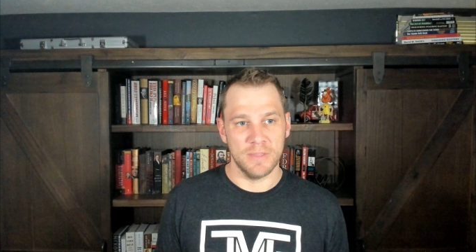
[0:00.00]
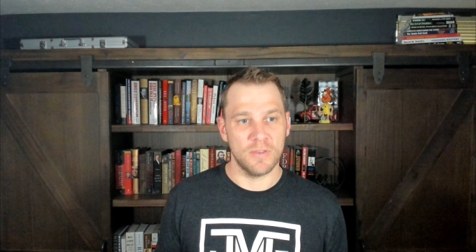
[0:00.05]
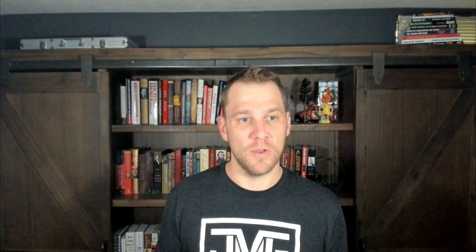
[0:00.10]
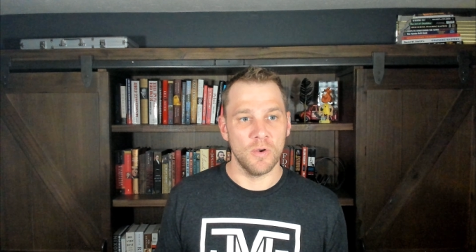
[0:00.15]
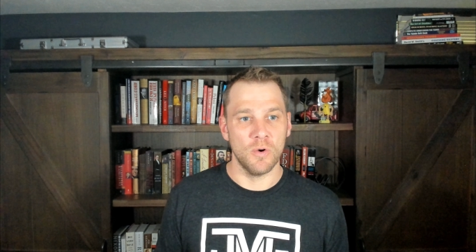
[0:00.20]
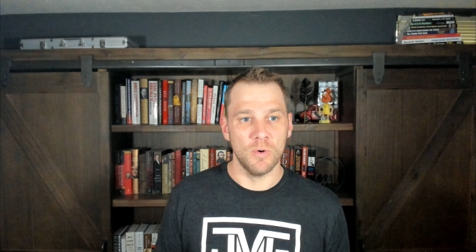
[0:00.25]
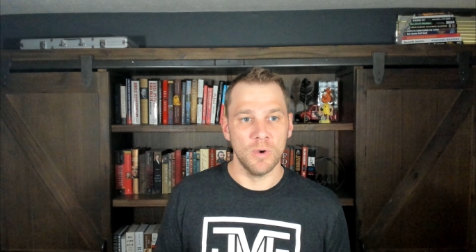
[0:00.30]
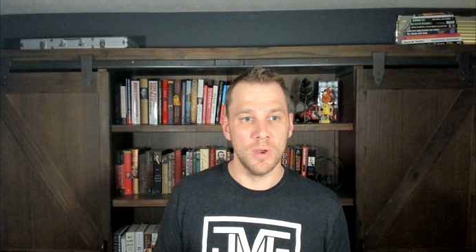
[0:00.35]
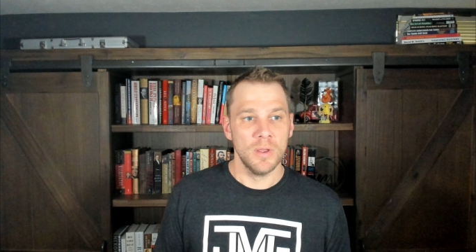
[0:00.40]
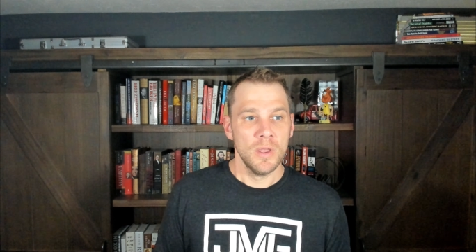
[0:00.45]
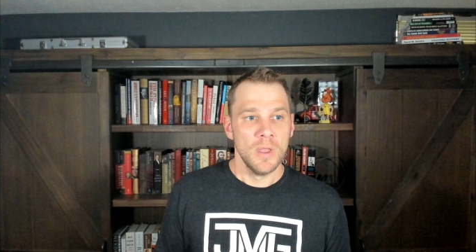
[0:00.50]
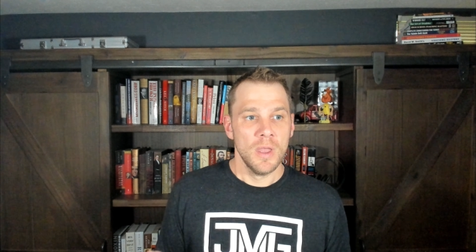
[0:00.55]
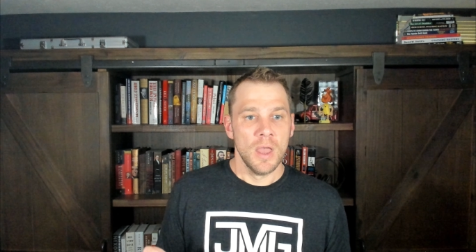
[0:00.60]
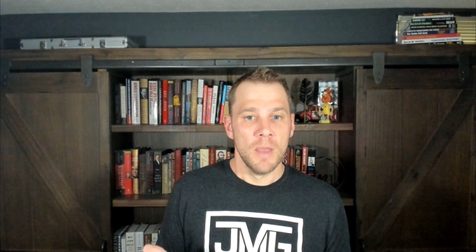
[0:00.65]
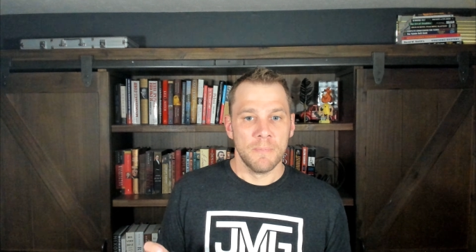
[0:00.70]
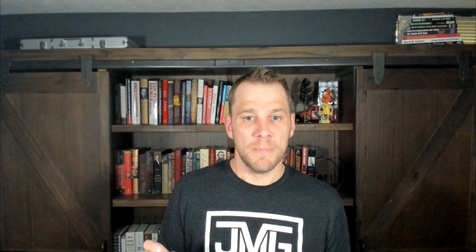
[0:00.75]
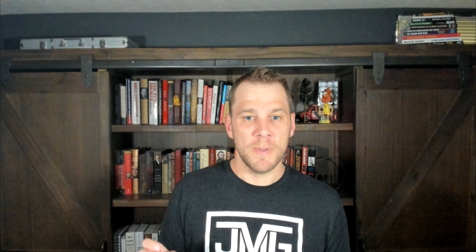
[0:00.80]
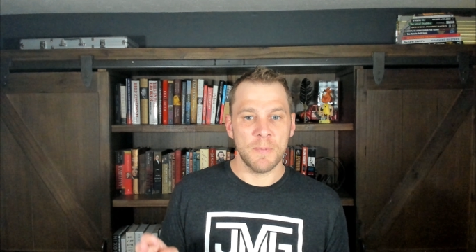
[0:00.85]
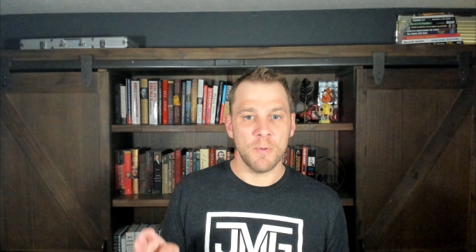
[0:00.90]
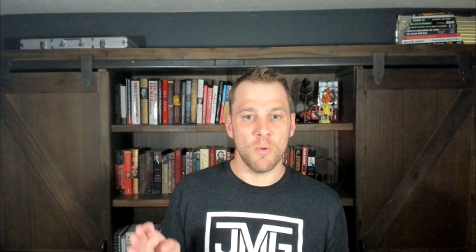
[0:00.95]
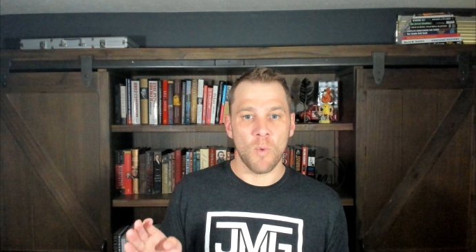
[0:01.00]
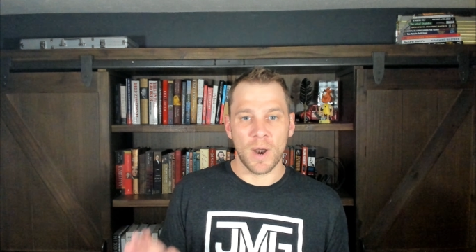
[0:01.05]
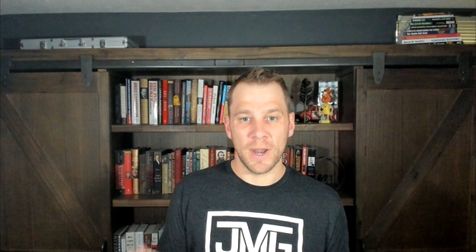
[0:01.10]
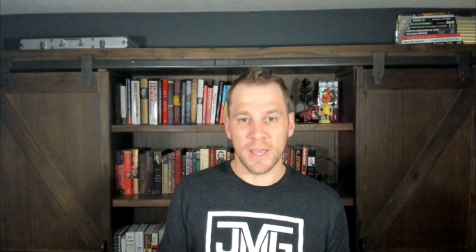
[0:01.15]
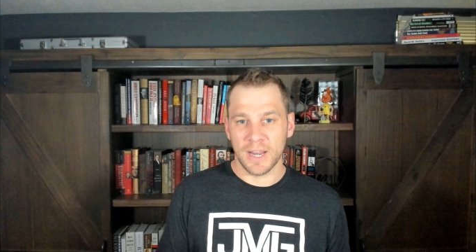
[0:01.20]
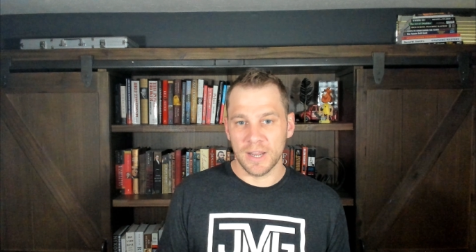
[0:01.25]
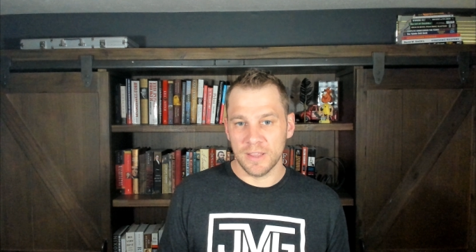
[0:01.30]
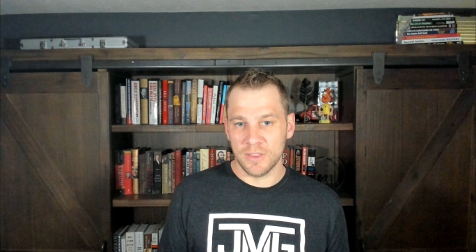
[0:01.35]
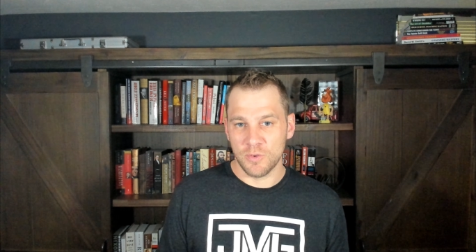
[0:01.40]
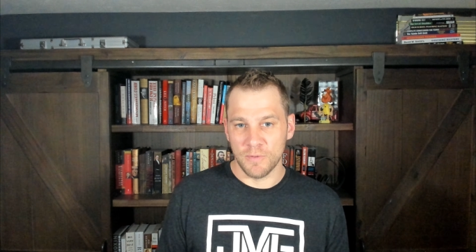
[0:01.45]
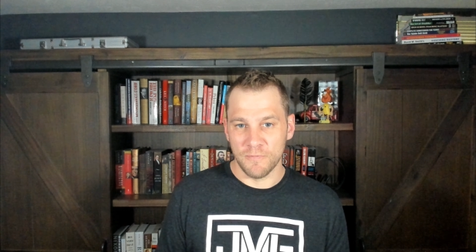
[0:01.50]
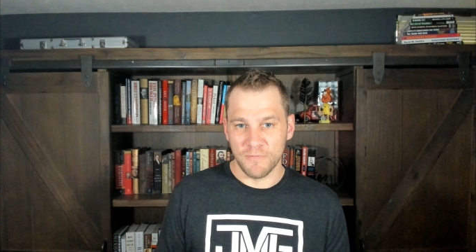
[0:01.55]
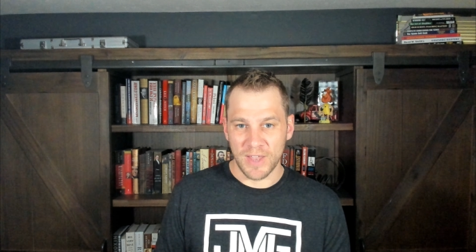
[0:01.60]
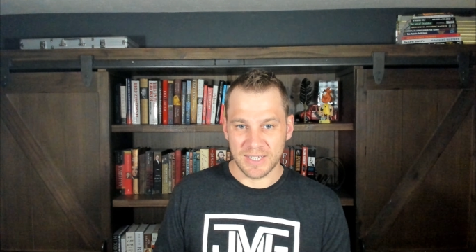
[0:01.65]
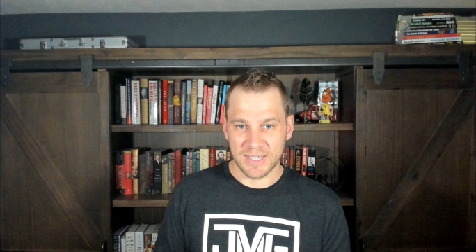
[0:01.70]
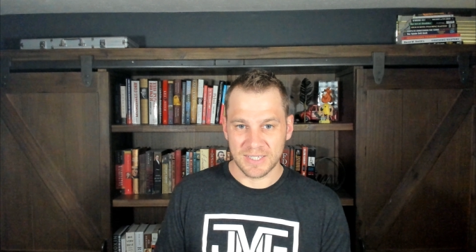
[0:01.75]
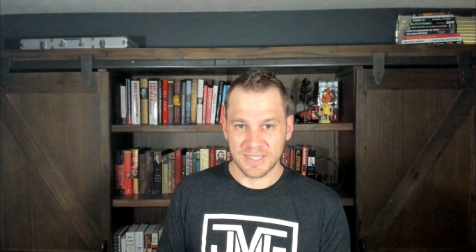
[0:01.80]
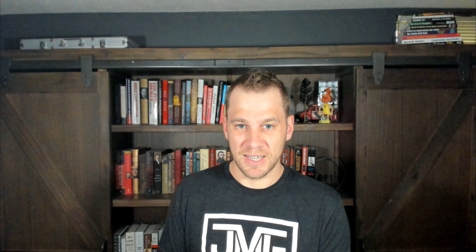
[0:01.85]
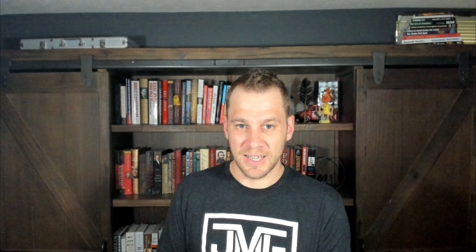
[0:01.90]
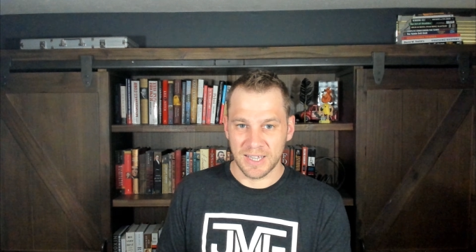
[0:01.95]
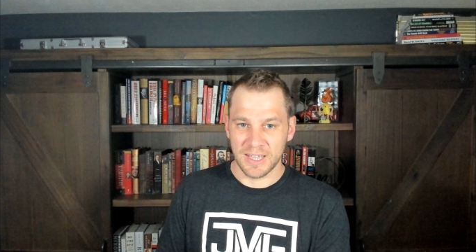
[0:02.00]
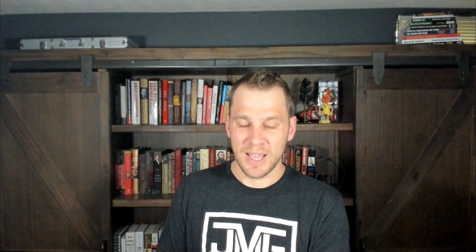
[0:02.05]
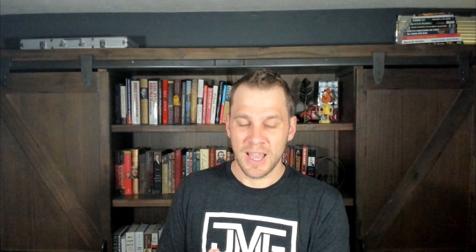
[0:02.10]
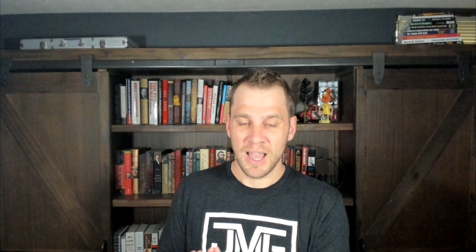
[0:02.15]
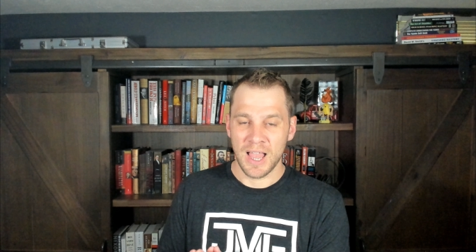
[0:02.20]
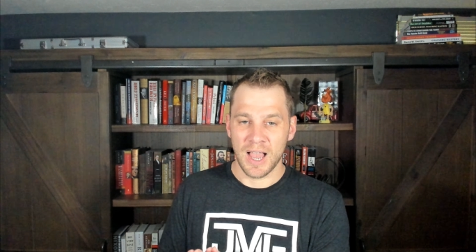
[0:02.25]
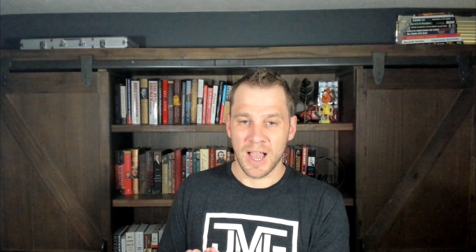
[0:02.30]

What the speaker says: So people want to get into investing,